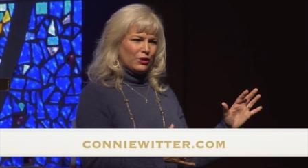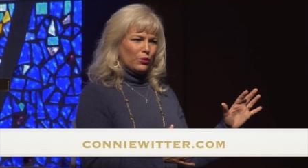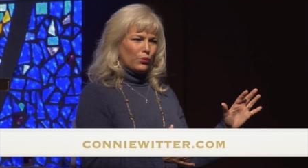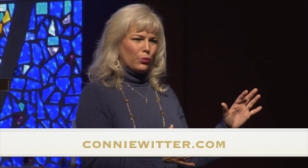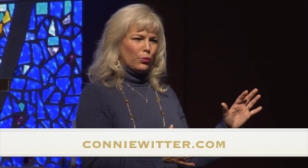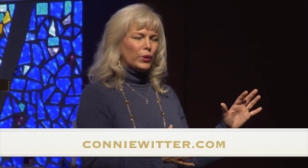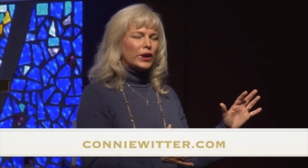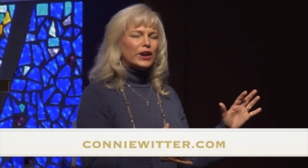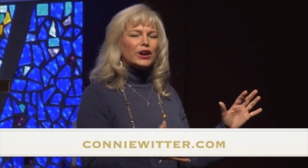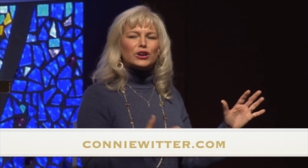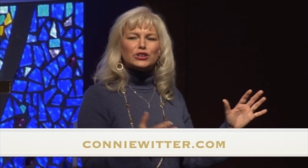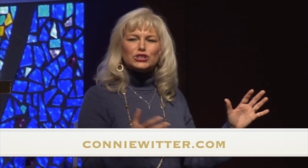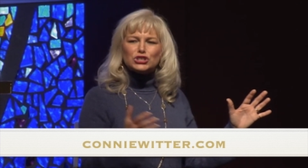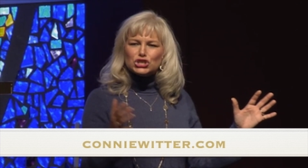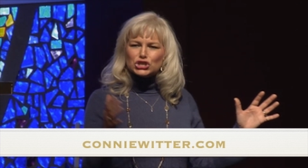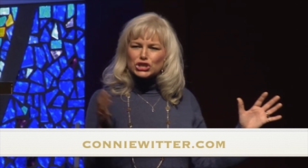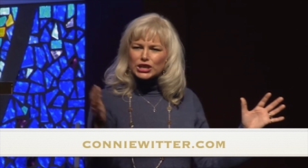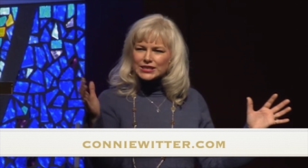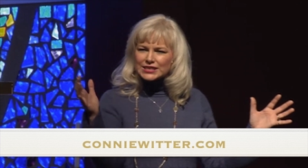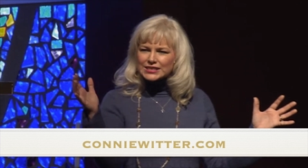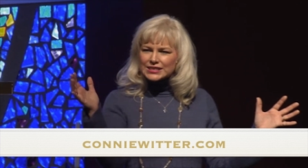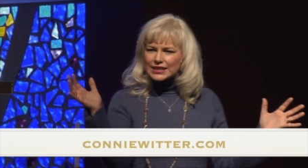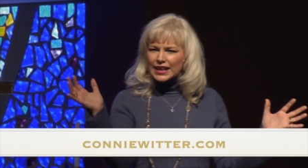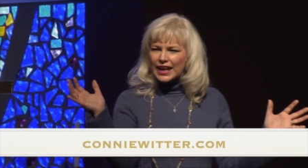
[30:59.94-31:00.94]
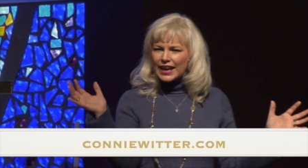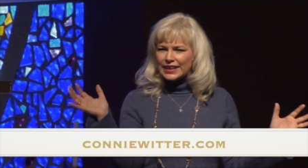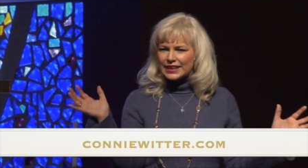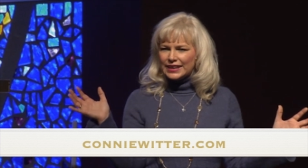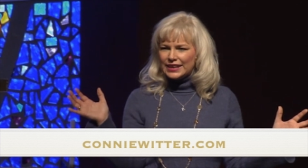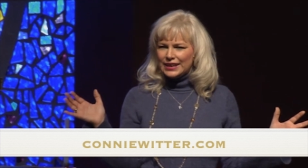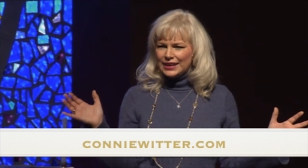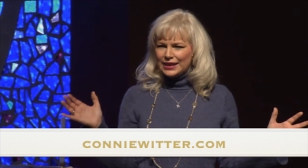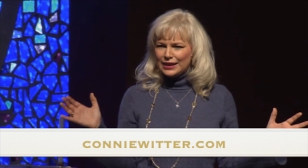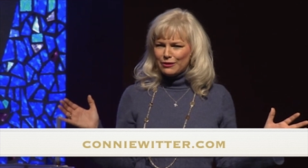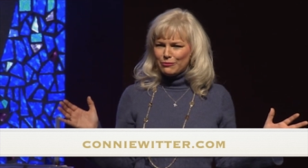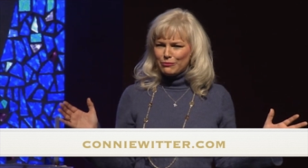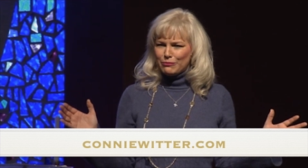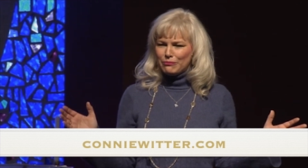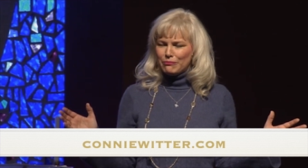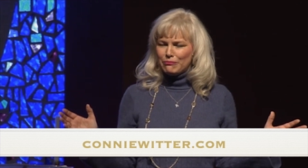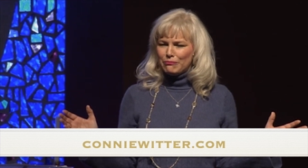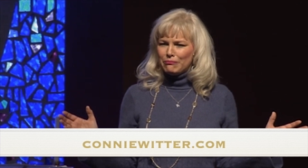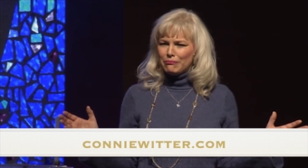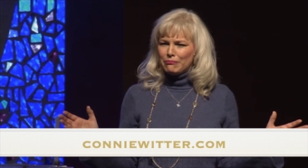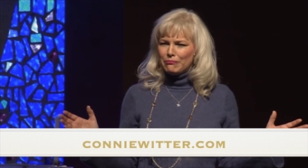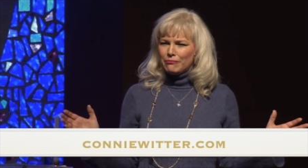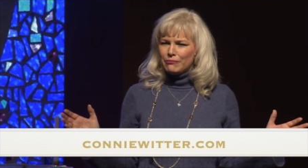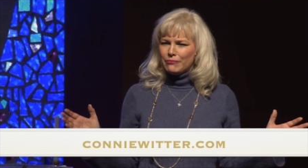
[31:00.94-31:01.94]
We are just like him.
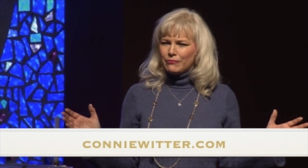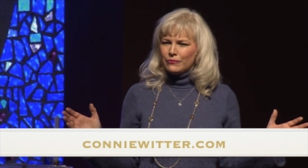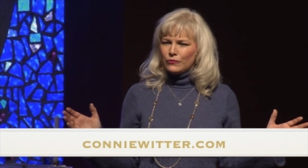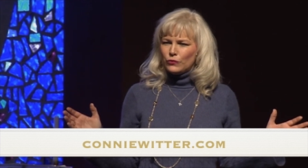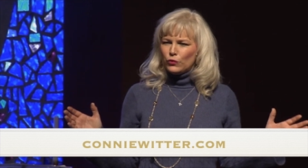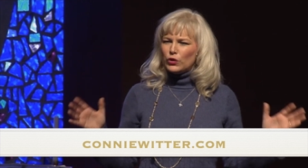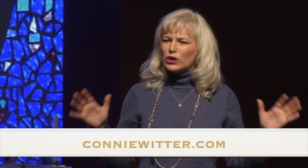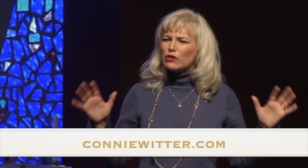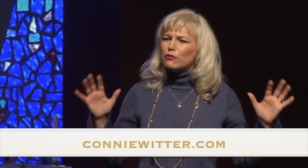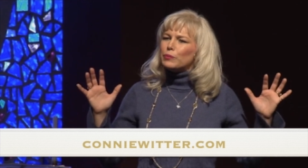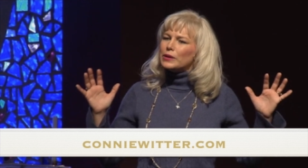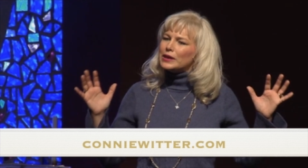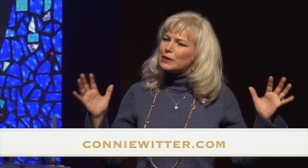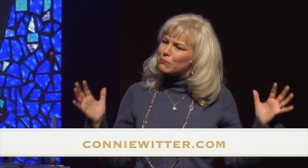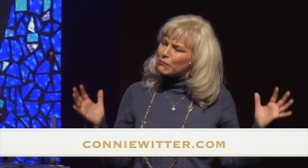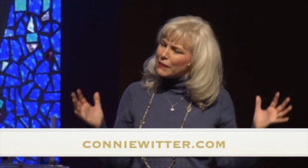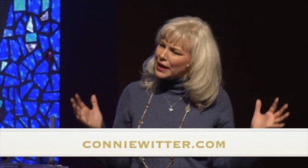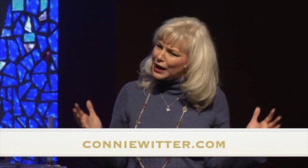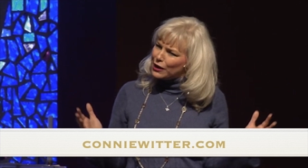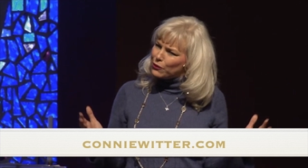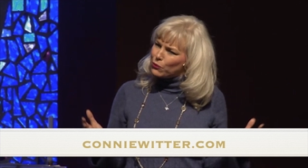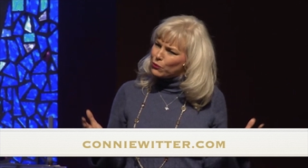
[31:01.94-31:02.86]
We've been made